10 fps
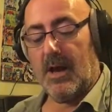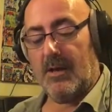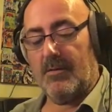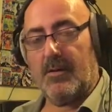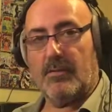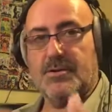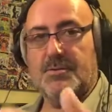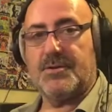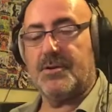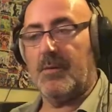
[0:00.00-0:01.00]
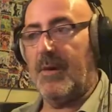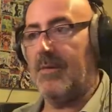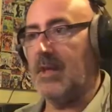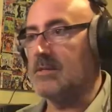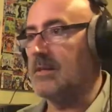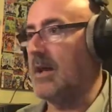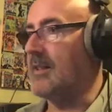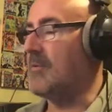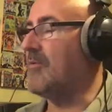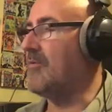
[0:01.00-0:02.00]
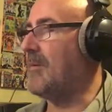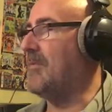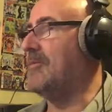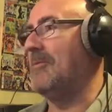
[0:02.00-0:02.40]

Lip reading: Long story short, I went there today, and they were fabulous.